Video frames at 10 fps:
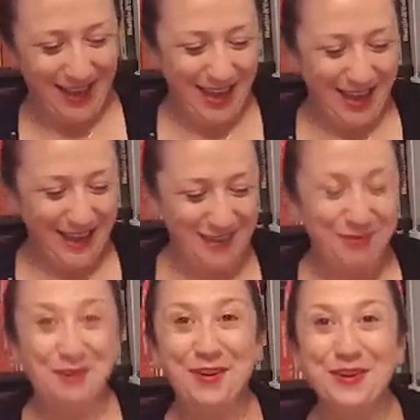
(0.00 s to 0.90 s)
and
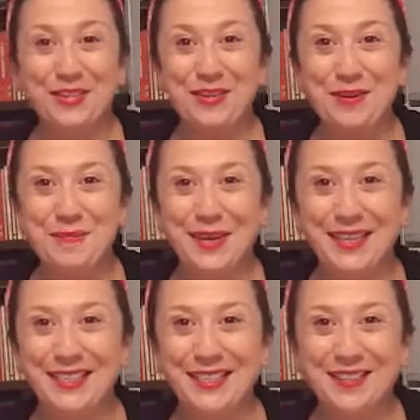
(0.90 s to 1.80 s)
we've got 2
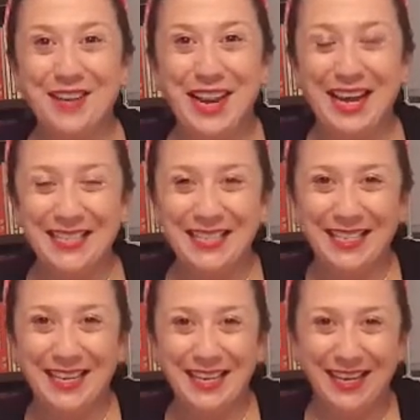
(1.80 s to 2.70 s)
pieces of
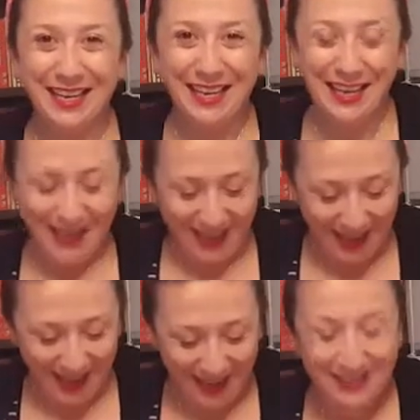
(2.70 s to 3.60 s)
elastic
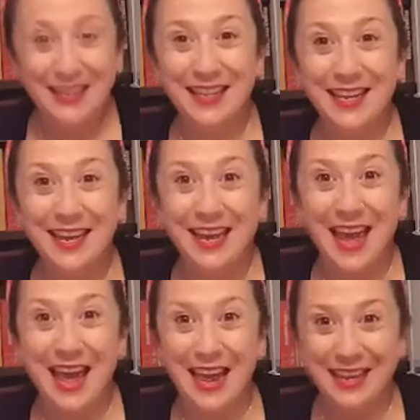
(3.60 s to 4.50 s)
at
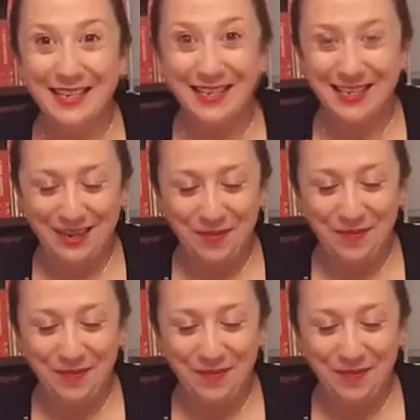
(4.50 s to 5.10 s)
the end,